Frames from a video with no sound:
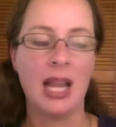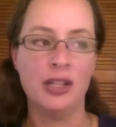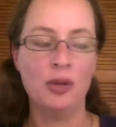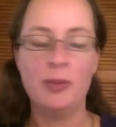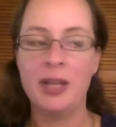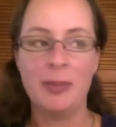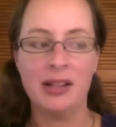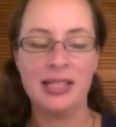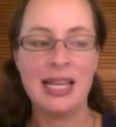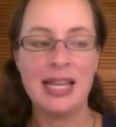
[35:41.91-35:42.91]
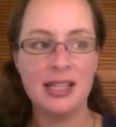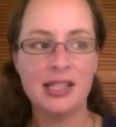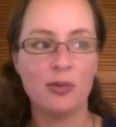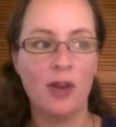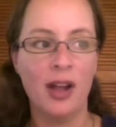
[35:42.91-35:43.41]
it took me about 10
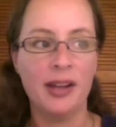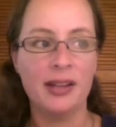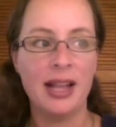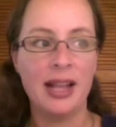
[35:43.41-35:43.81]
years to write it.